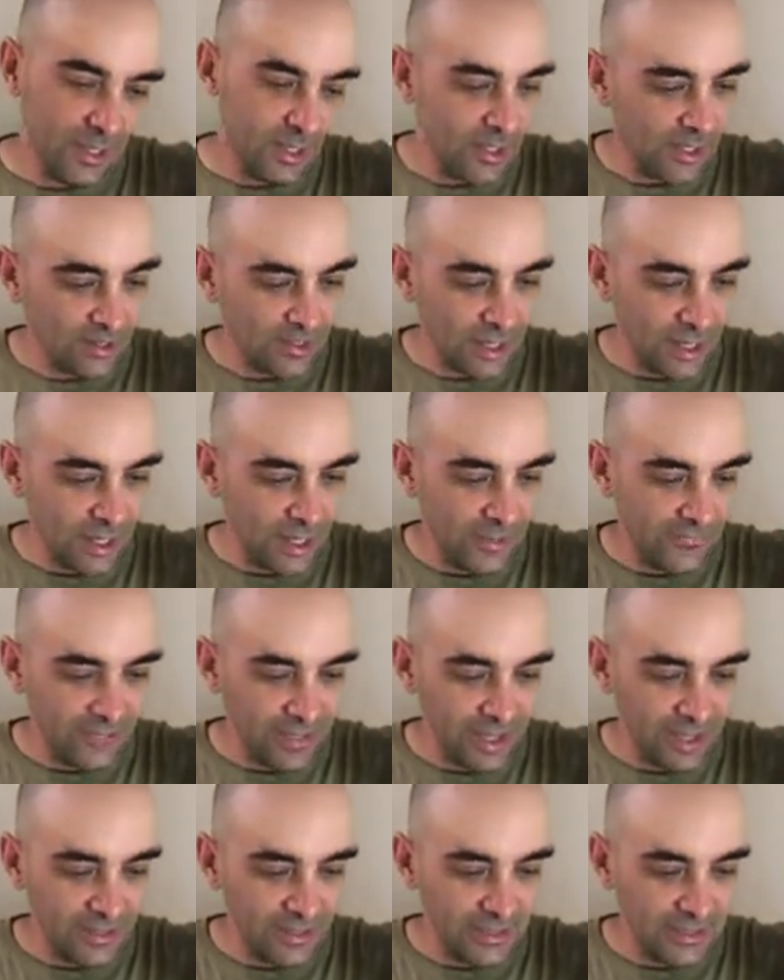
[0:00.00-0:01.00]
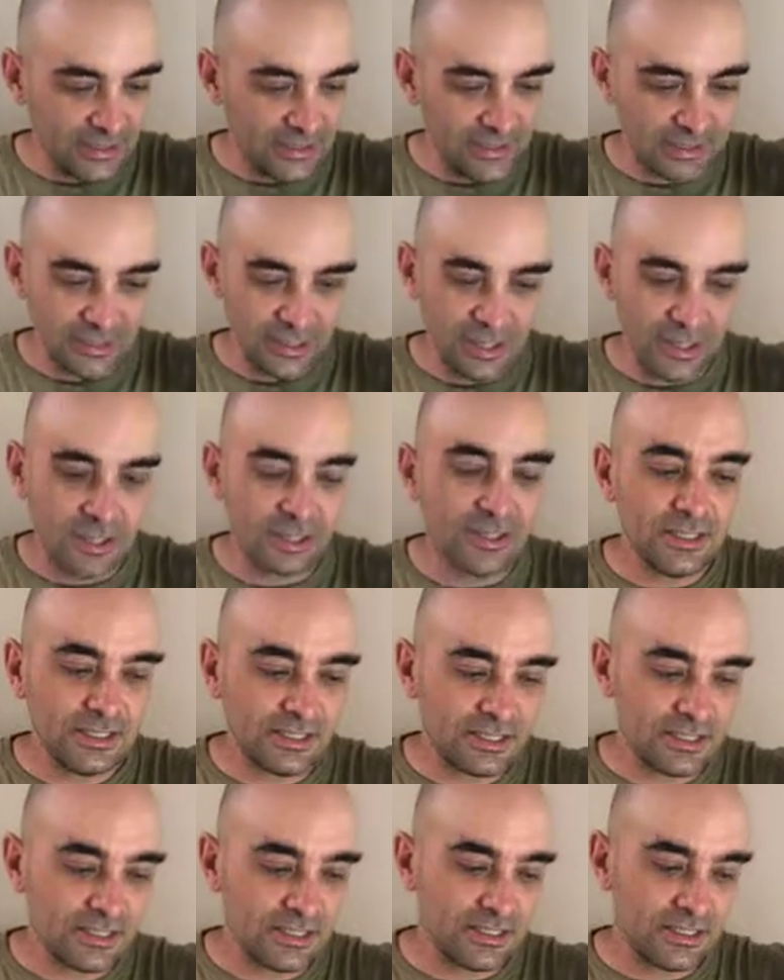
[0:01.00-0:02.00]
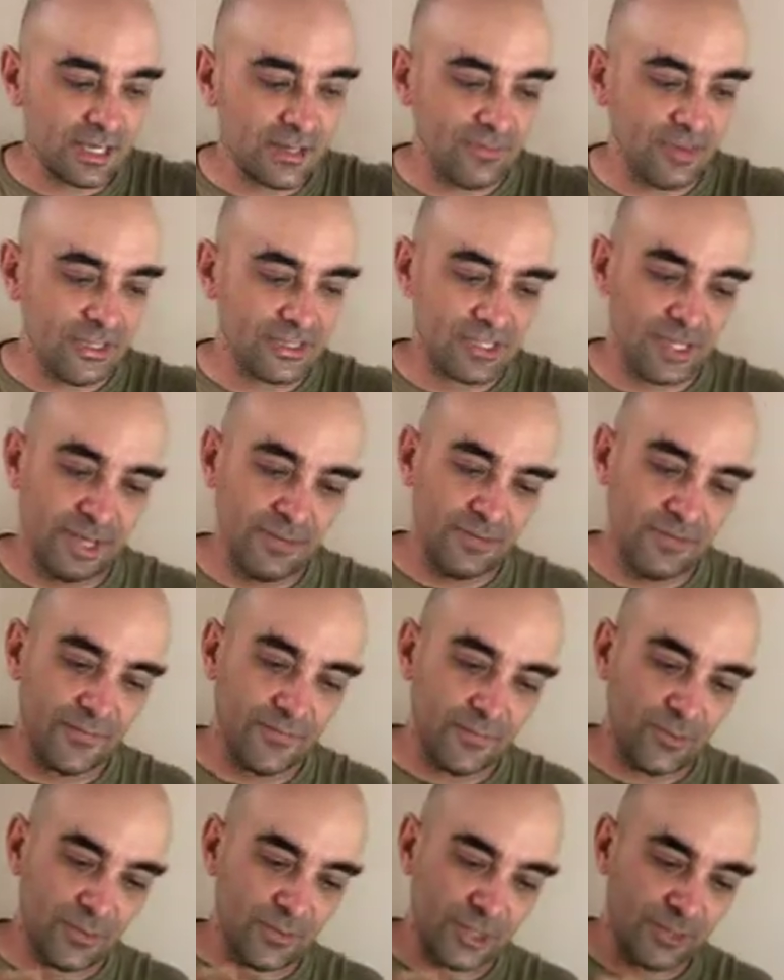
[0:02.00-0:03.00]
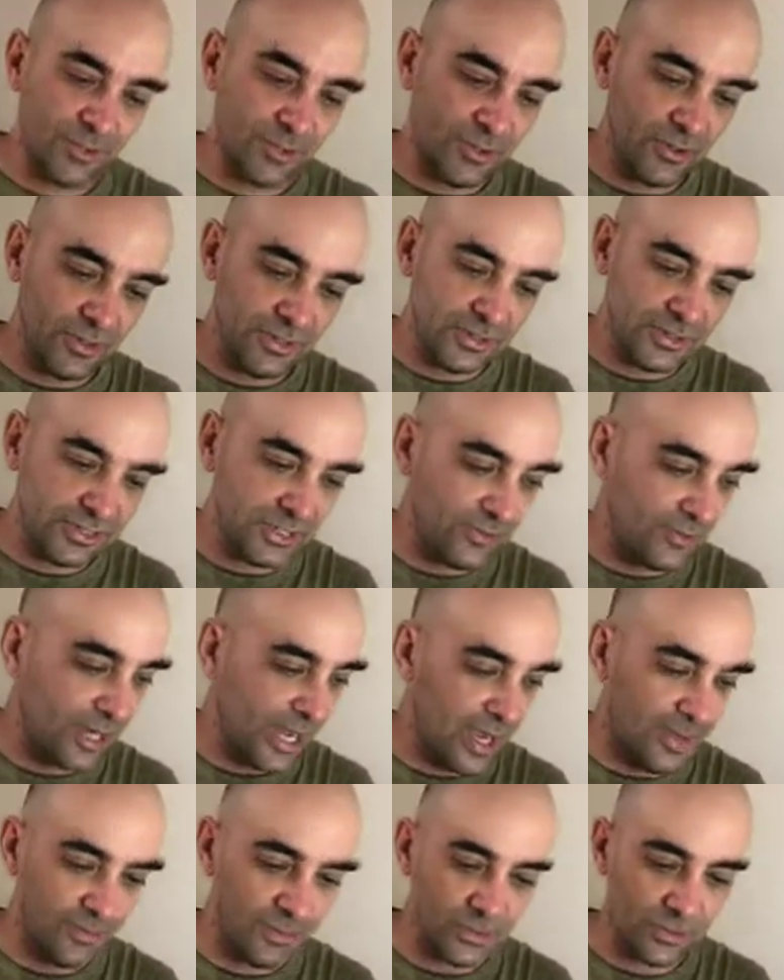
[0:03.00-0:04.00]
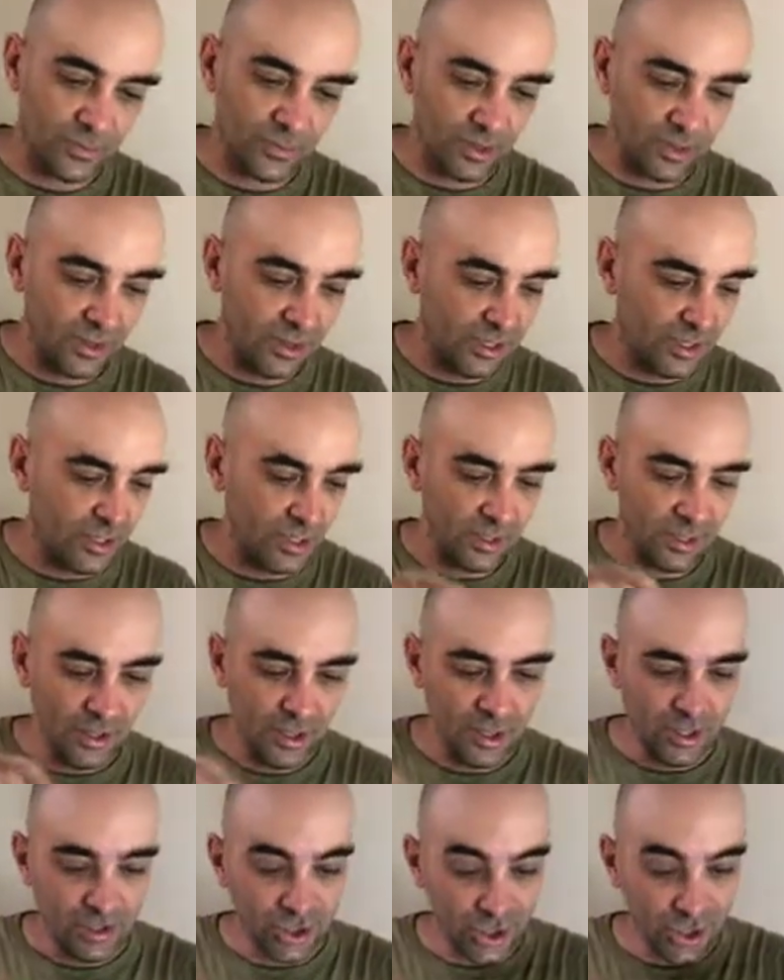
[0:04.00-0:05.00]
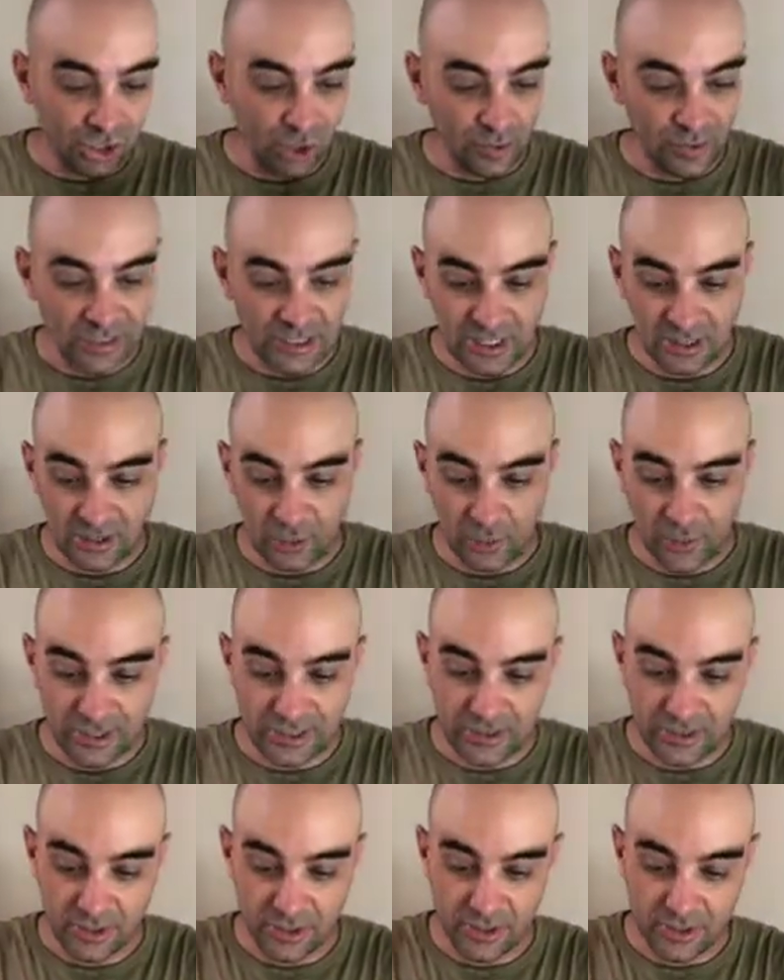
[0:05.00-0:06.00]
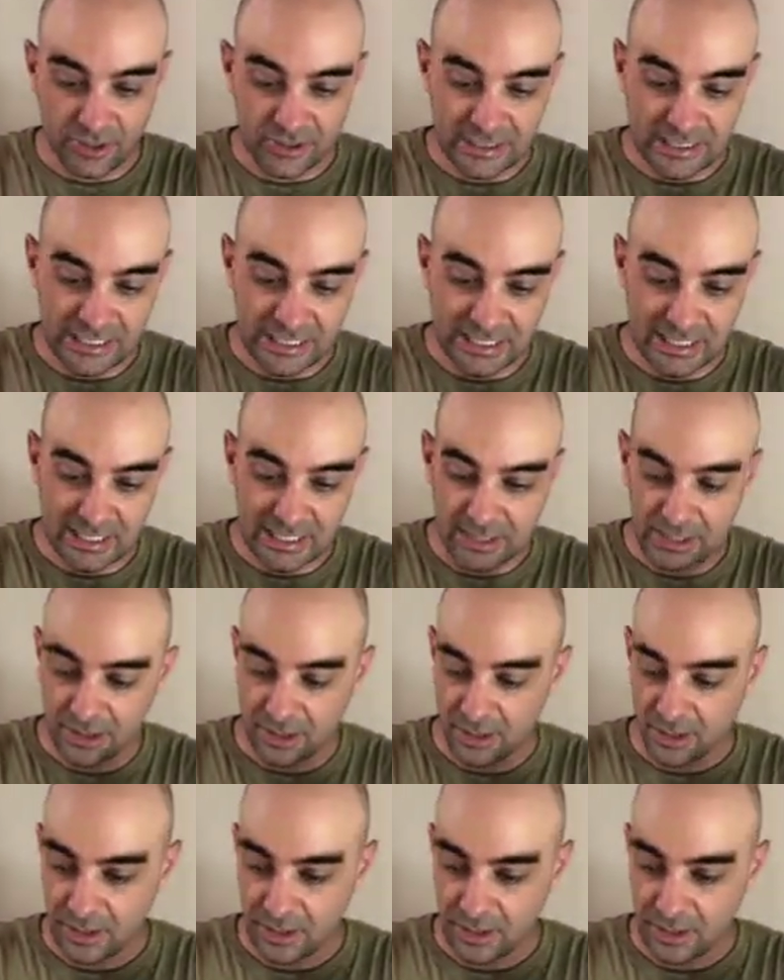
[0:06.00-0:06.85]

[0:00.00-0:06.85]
And I haven't had these teas side by side before, so I'm curious to see what happens with the snow tea and the winter tea